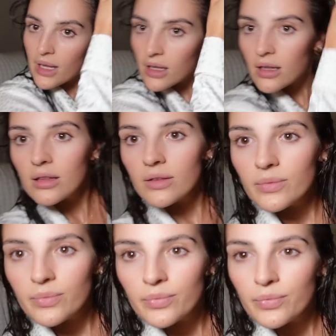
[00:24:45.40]
little
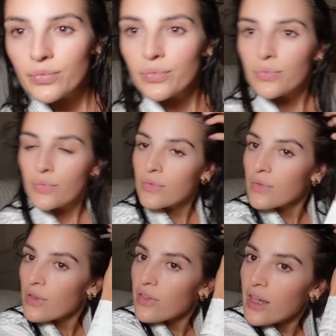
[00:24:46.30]

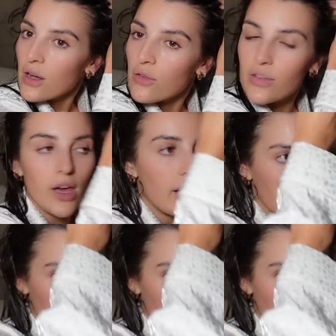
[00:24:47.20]
thing over there.